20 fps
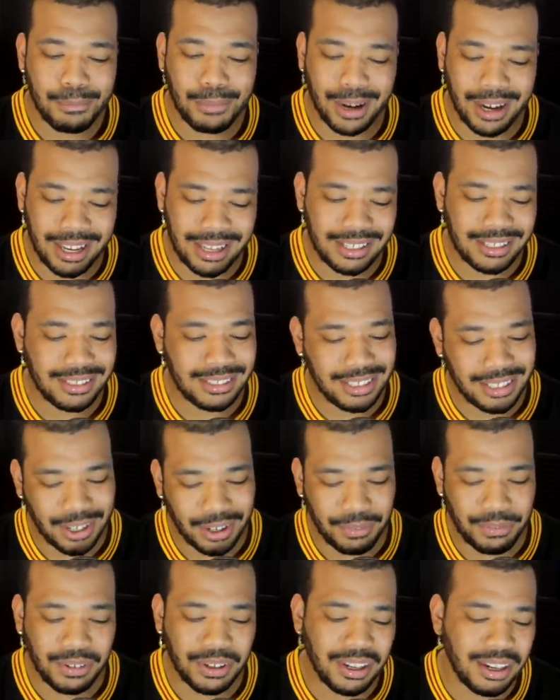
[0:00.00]
But, you
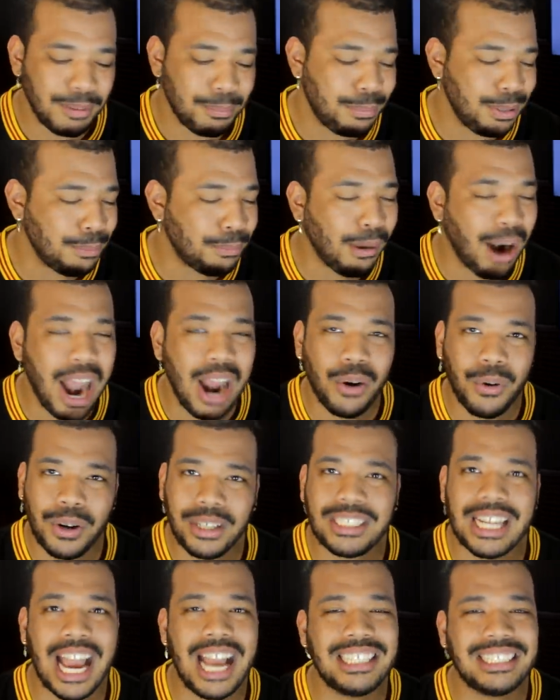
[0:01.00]
know, if you're going to be
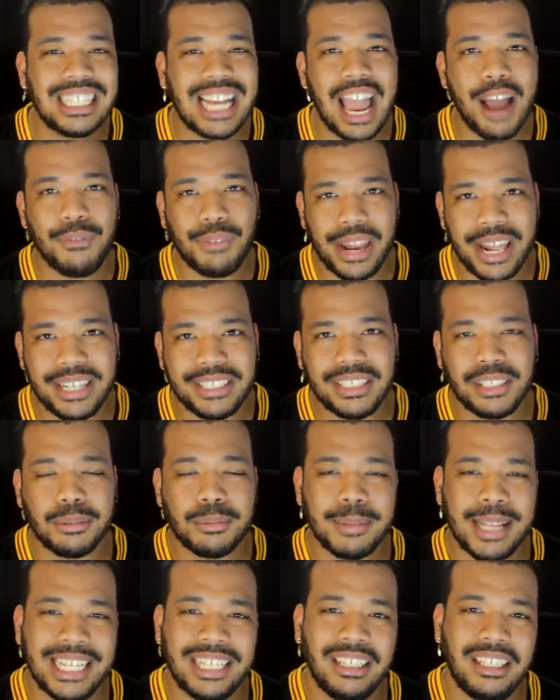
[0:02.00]
prioritizing
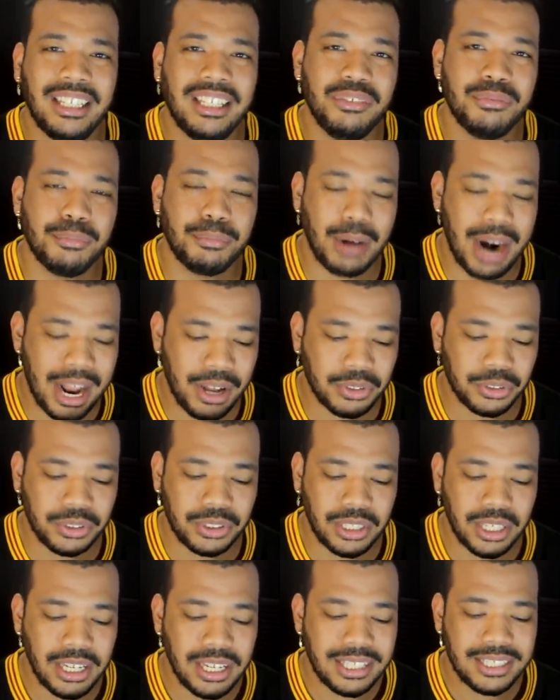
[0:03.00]
athleticism like the Cleveland
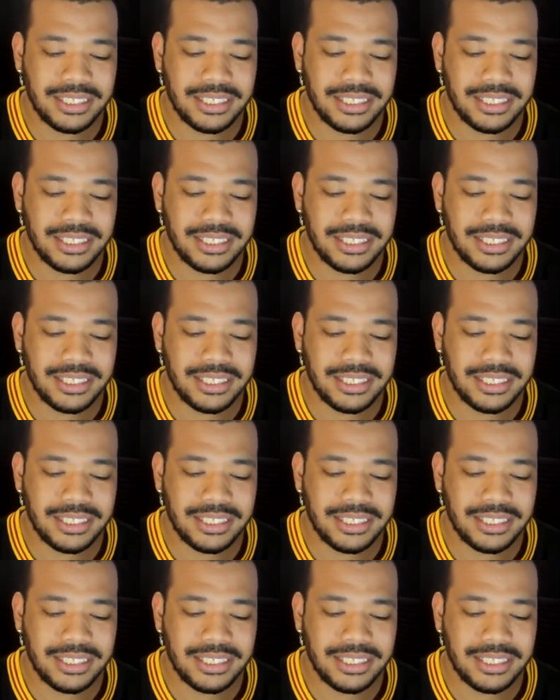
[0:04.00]
Browns